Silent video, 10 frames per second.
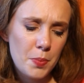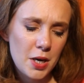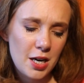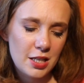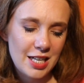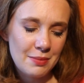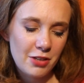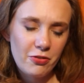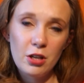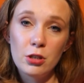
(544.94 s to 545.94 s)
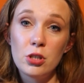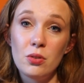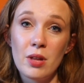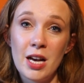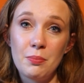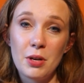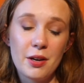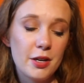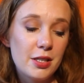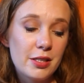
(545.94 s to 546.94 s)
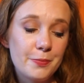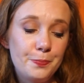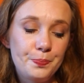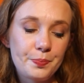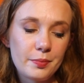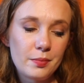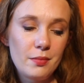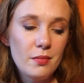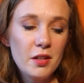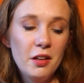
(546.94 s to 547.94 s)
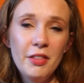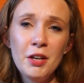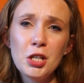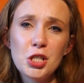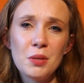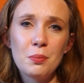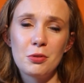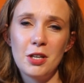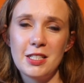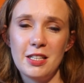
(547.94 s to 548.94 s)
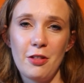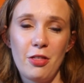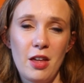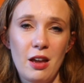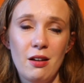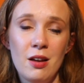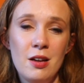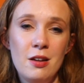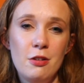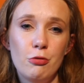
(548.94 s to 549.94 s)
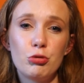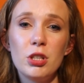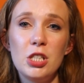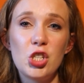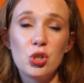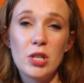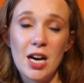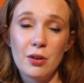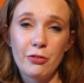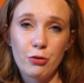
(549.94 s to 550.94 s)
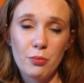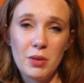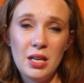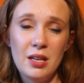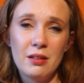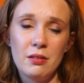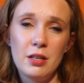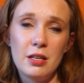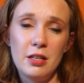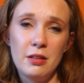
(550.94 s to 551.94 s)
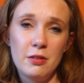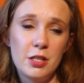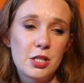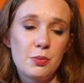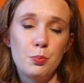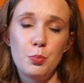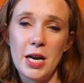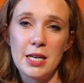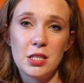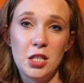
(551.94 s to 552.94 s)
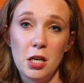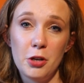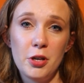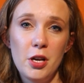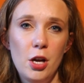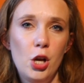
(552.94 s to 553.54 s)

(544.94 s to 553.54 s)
But I'm definitely going to do that because there are some products that I think really stood out for me in this past year.